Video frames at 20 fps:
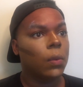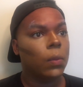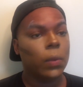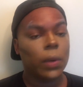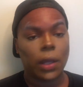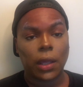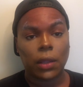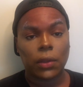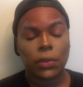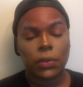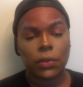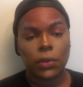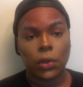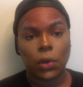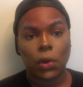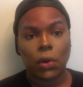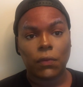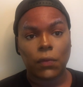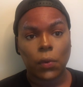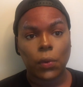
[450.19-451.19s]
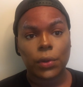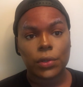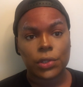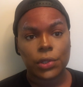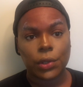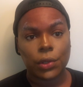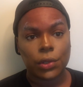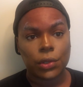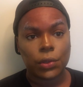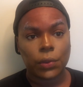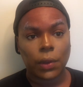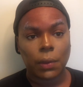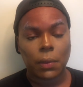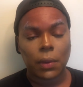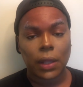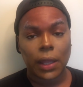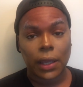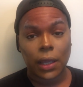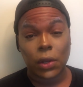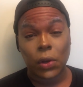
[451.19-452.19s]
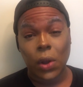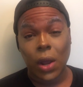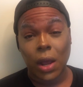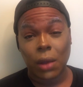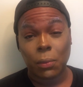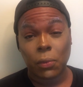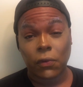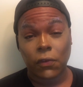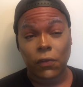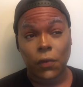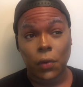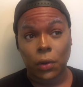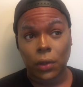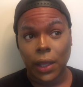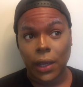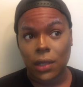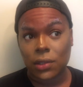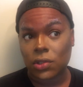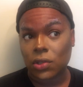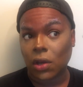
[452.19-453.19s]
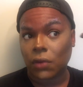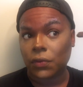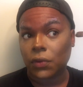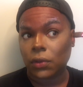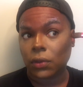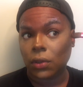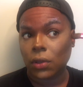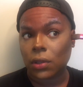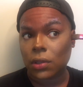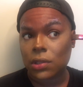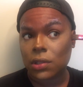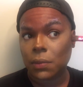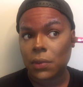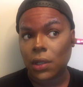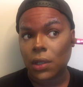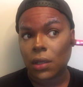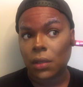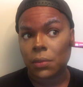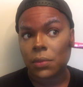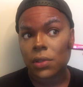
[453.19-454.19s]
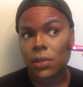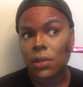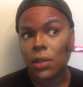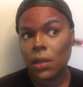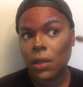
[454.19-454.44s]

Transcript: with, of course you can do it, but I prefer a softer look sometimes.